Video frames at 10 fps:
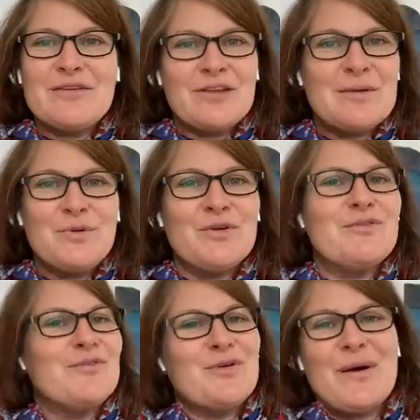really
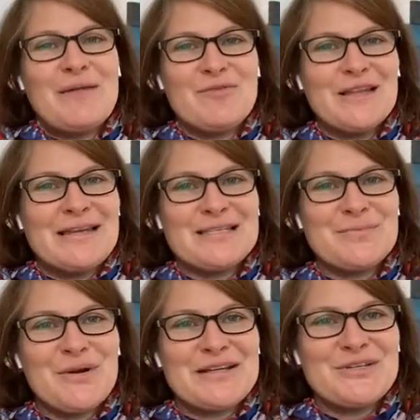beautiful and really
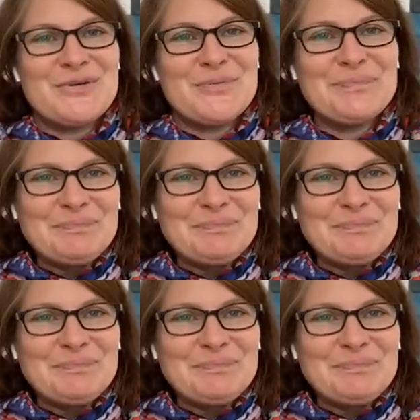inspirational.